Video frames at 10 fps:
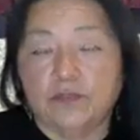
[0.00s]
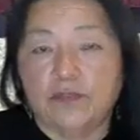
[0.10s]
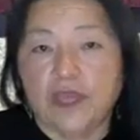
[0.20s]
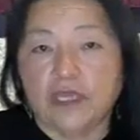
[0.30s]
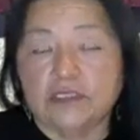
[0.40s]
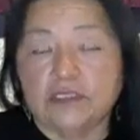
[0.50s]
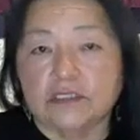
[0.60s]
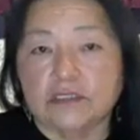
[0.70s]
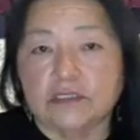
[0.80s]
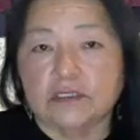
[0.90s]
that
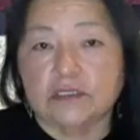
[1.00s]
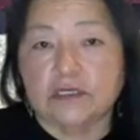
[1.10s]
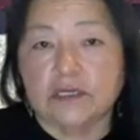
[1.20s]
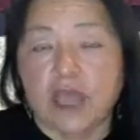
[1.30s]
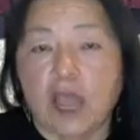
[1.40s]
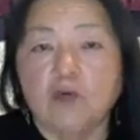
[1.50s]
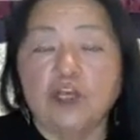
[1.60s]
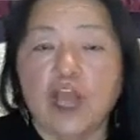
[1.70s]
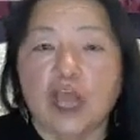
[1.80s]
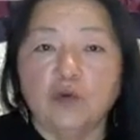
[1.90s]
I
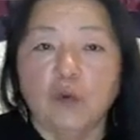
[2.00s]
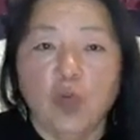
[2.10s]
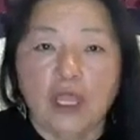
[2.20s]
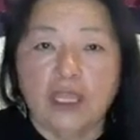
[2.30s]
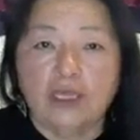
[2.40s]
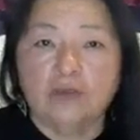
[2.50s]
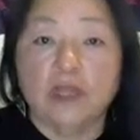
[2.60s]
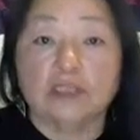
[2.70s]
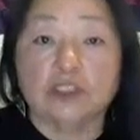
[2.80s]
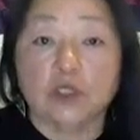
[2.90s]
would not whine
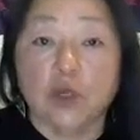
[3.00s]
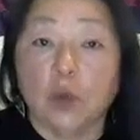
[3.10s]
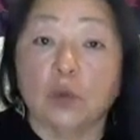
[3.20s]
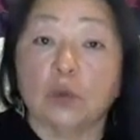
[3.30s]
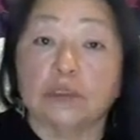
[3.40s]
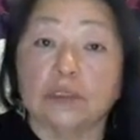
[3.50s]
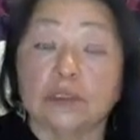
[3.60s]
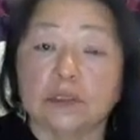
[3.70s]
about the cold,